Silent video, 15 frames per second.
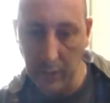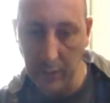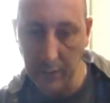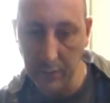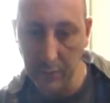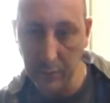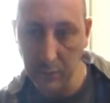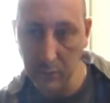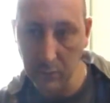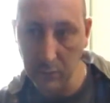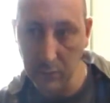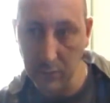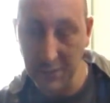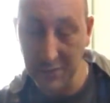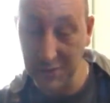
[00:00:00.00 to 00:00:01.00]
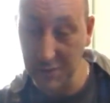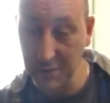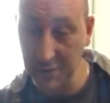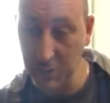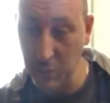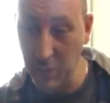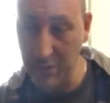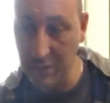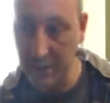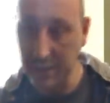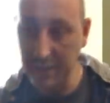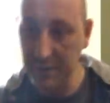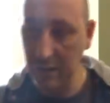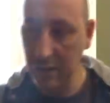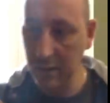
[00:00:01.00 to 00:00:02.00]
and as soon as the weather
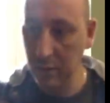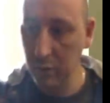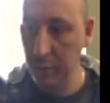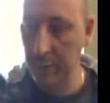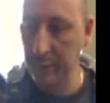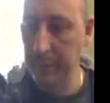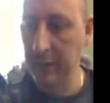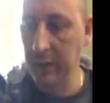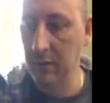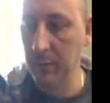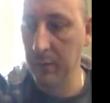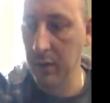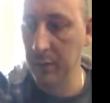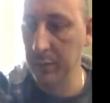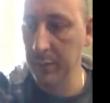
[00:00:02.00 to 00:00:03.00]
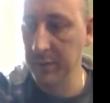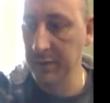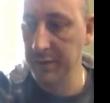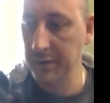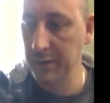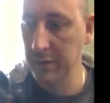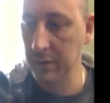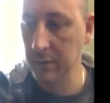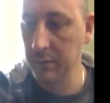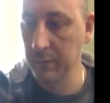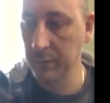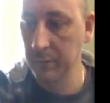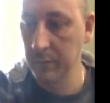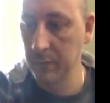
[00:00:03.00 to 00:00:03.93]
gets a little bit better, I'm hoping to